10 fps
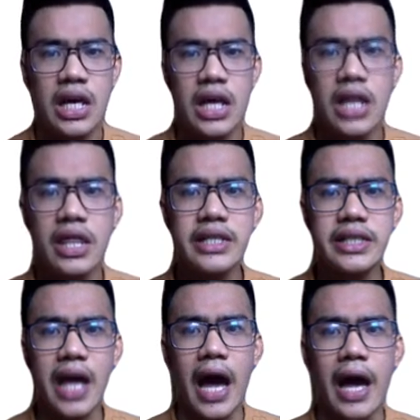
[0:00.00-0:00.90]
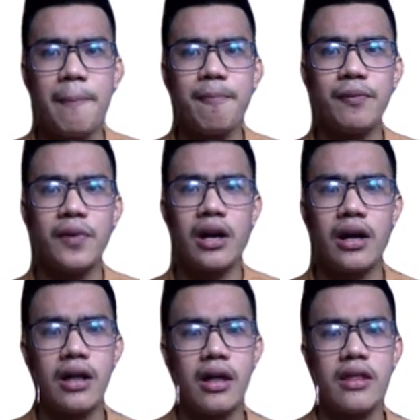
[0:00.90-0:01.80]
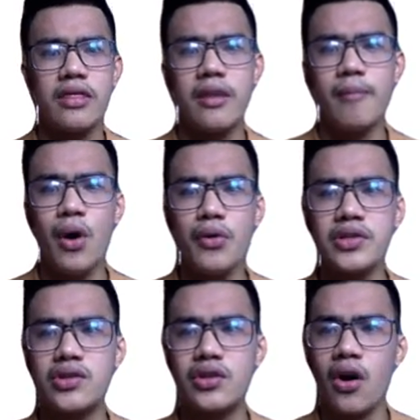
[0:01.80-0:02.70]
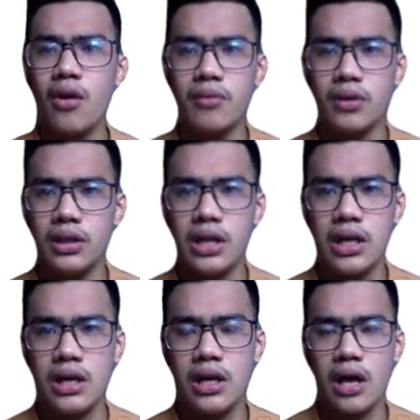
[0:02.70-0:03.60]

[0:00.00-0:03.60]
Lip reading: This time, the most commonly